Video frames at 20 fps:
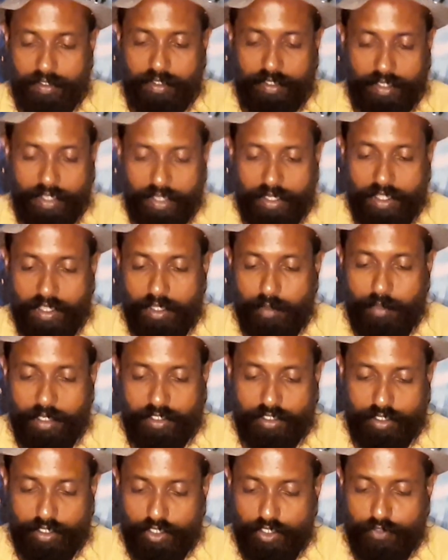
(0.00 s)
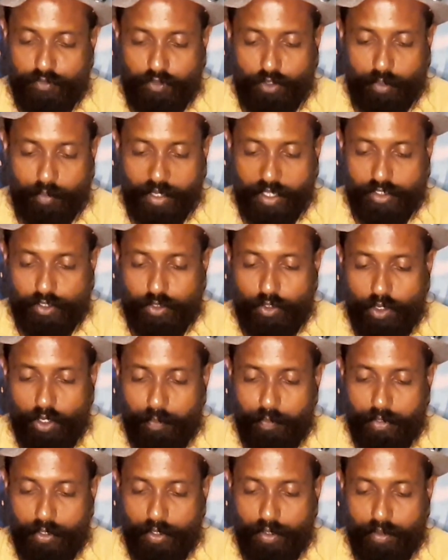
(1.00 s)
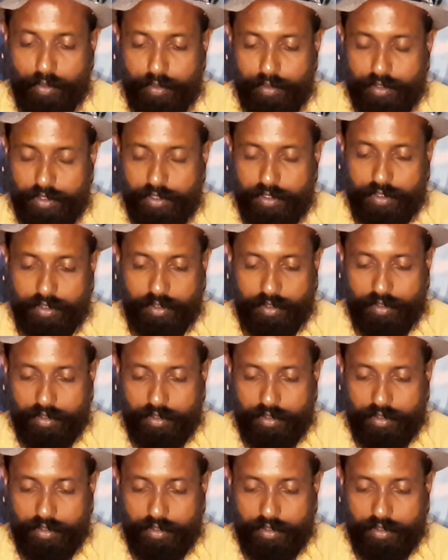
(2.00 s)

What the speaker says: Any other messages for my Scorpios?